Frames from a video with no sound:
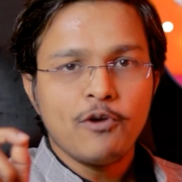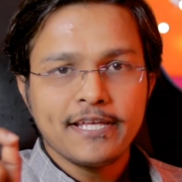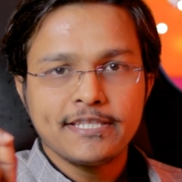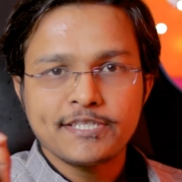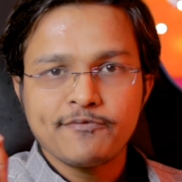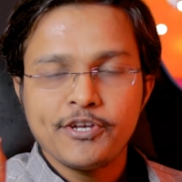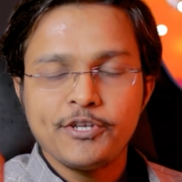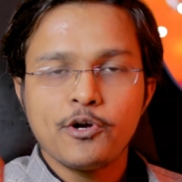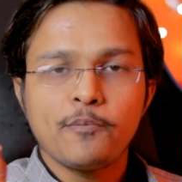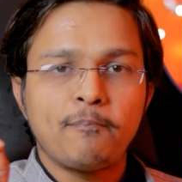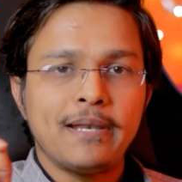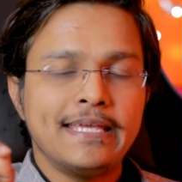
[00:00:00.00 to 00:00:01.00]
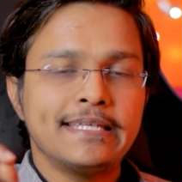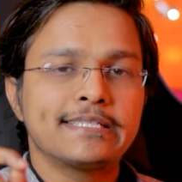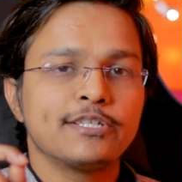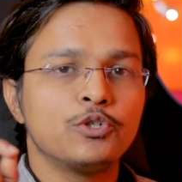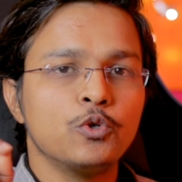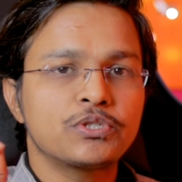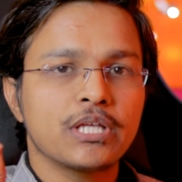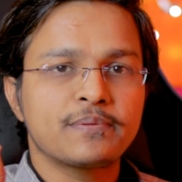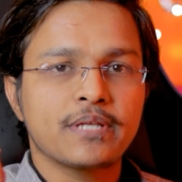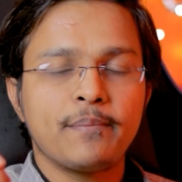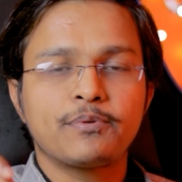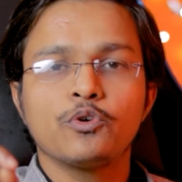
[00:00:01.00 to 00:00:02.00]
you like this video, please do
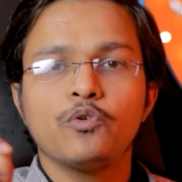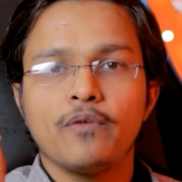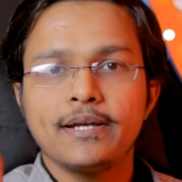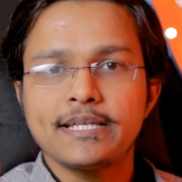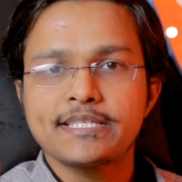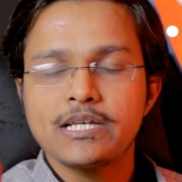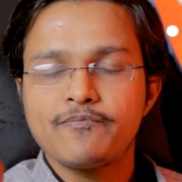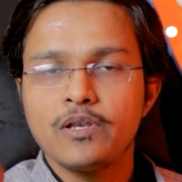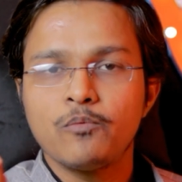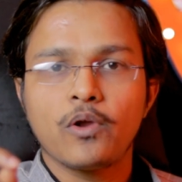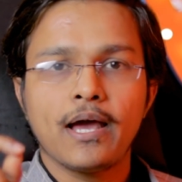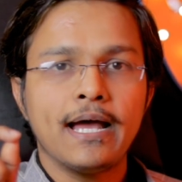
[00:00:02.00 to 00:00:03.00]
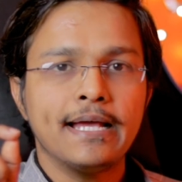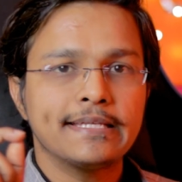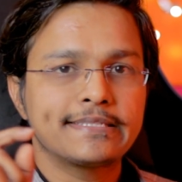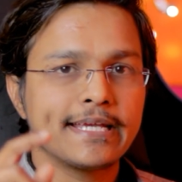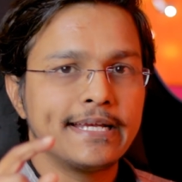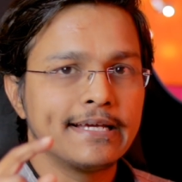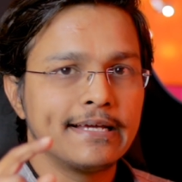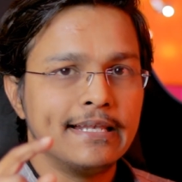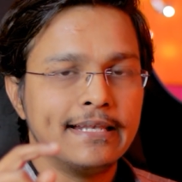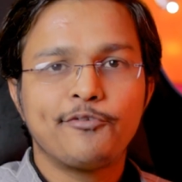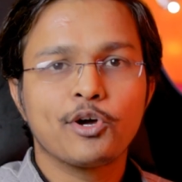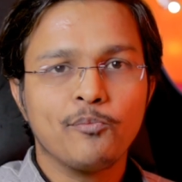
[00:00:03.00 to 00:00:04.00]
subscribe to Wondershare Filmora channel
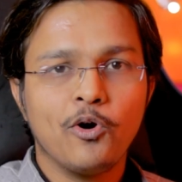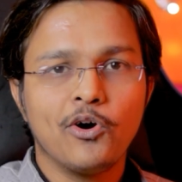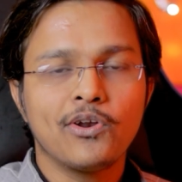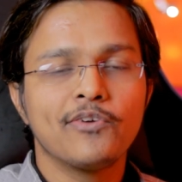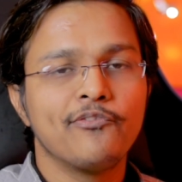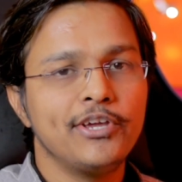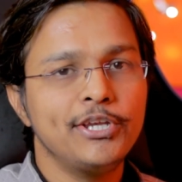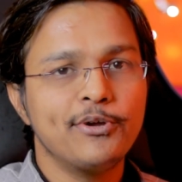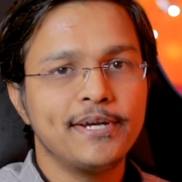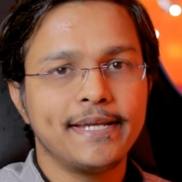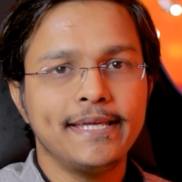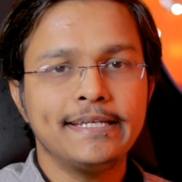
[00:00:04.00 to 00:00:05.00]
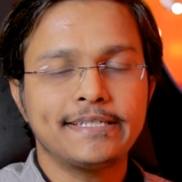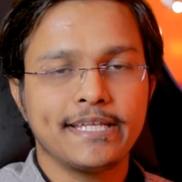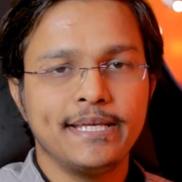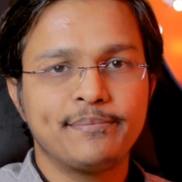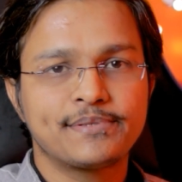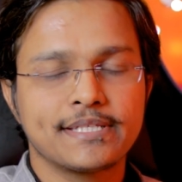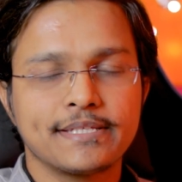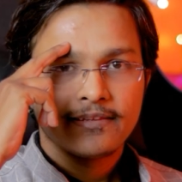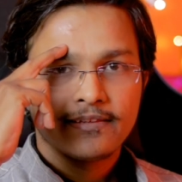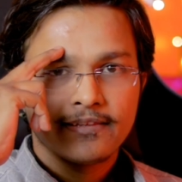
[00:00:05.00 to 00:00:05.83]
for more video editing tips.